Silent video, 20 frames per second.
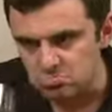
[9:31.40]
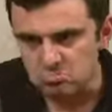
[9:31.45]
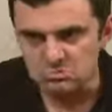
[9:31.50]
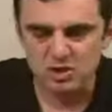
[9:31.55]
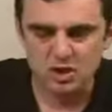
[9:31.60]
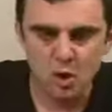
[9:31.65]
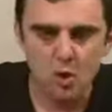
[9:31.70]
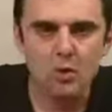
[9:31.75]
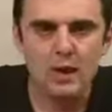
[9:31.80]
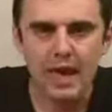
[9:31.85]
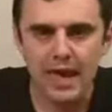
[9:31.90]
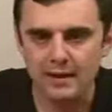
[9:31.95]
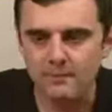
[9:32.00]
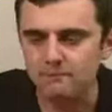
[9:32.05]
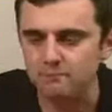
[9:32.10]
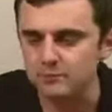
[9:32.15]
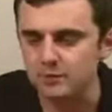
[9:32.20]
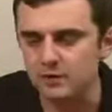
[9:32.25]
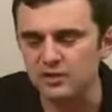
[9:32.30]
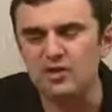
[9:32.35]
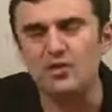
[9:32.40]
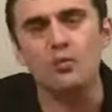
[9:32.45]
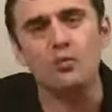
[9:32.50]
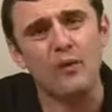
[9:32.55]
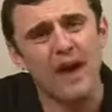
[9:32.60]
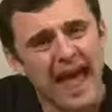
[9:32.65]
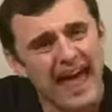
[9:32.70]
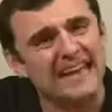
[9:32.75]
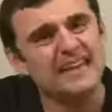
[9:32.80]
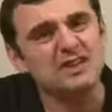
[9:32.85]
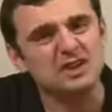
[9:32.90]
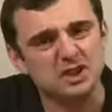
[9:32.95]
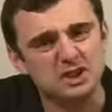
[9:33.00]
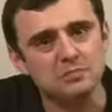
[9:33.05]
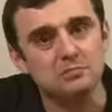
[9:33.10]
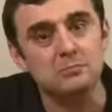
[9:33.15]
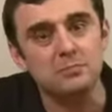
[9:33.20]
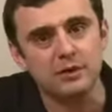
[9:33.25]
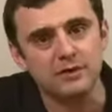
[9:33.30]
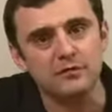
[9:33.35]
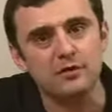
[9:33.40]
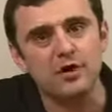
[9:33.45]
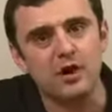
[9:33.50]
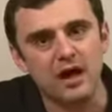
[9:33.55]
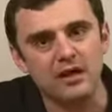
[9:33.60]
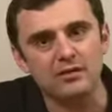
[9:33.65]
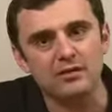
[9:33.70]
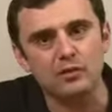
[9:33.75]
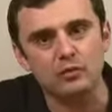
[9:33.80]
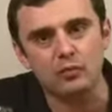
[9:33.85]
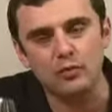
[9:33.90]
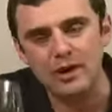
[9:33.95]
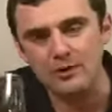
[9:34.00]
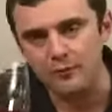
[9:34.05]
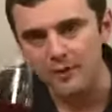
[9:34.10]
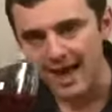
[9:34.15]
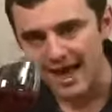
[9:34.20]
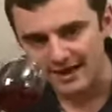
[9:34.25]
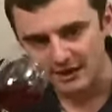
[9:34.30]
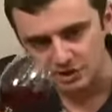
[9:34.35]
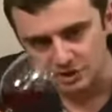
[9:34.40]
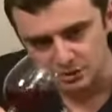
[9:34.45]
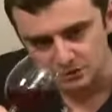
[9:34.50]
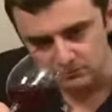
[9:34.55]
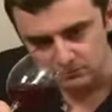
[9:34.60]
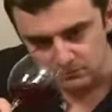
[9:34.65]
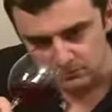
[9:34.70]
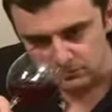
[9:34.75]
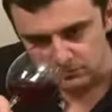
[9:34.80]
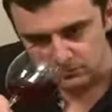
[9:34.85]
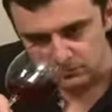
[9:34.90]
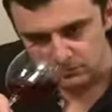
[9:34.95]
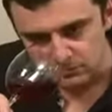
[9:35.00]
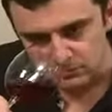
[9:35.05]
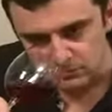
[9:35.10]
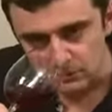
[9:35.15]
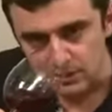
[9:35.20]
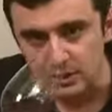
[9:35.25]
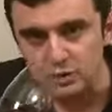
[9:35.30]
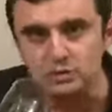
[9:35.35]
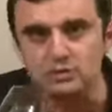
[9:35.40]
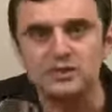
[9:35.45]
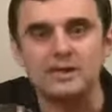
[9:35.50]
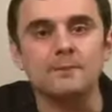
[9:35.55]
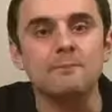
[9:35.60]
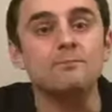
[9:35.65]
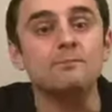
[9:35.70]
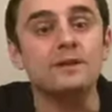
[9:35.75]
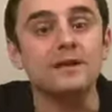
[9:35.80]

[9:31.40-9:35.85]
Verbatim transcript: It's okay. Little radish, believe it or not, little red radish. Interesting.